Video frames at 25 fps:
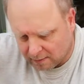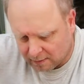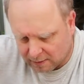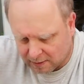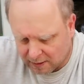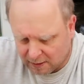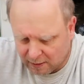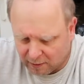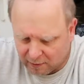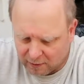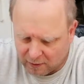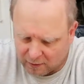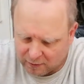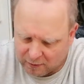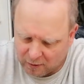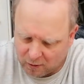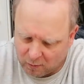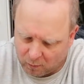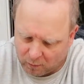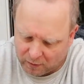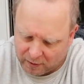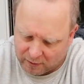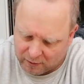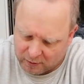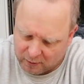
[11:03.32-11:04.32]
The only thing I
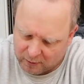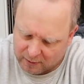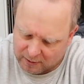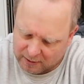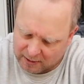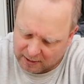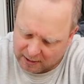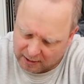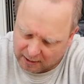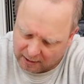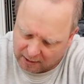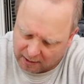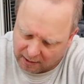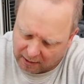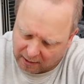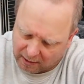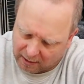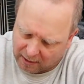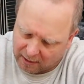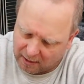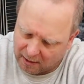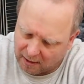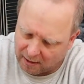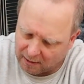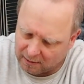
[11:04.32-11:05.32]
don't want to do is
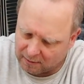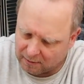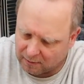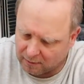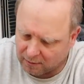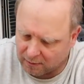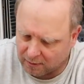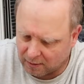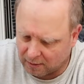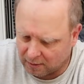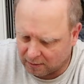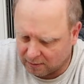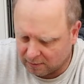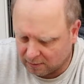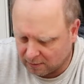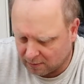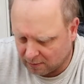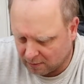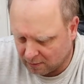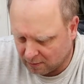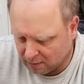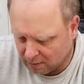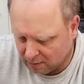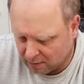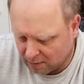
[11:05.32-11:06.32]
cut the
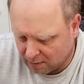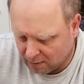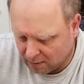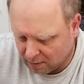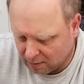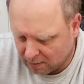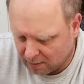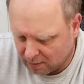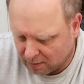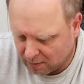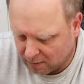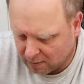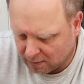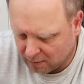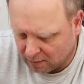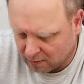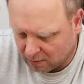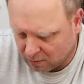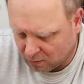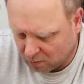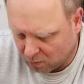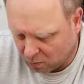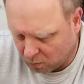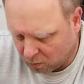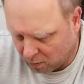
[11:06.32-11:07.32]

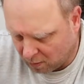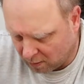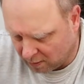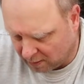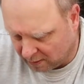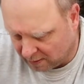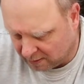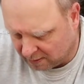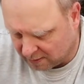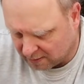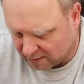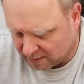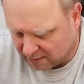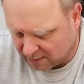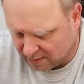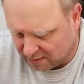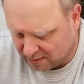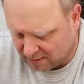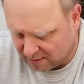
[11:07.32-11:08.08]
wires.